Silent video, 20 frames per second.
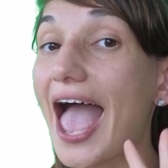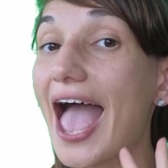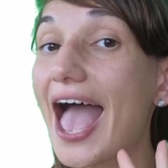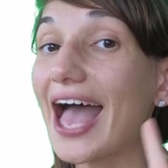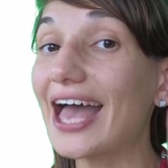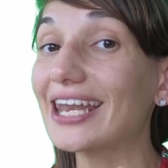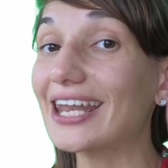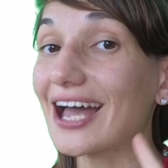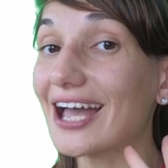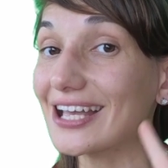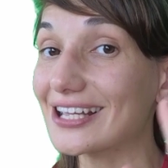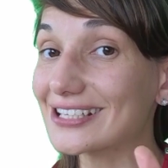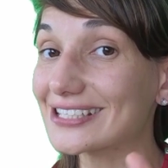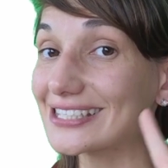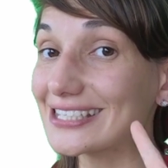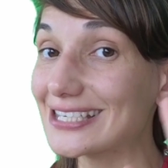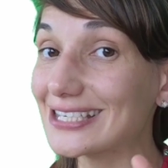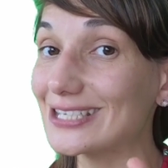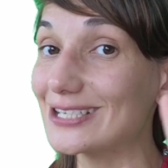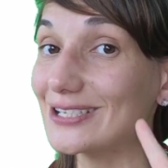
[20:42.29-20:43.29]
and I'll
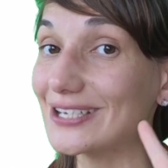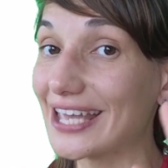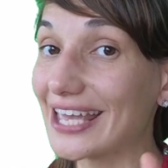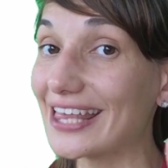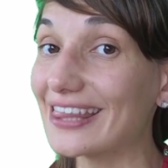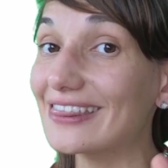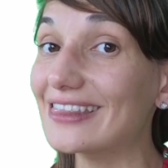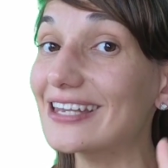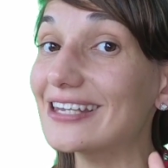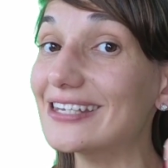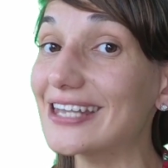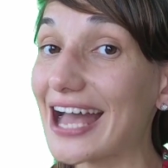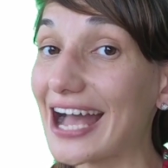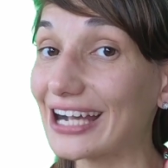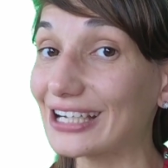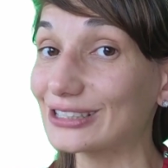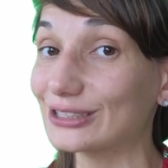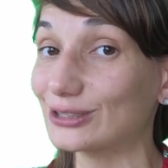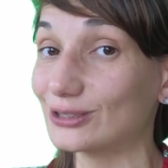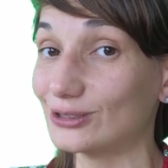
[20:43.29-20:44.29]
see you in the
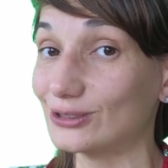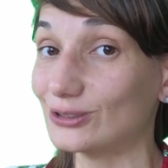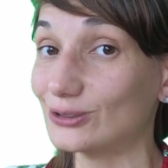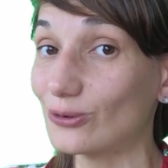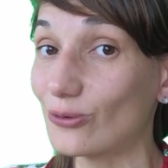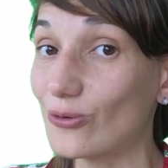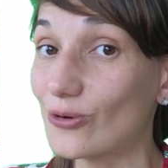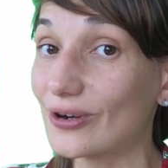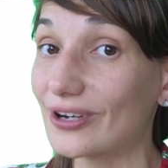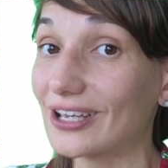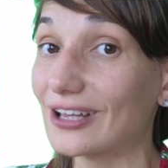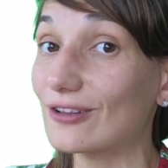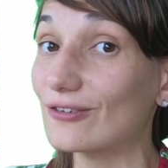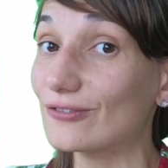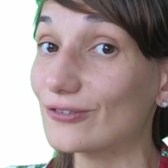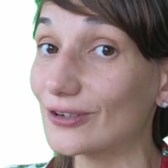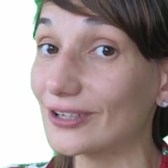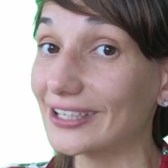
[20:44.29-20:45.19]
next tutorial.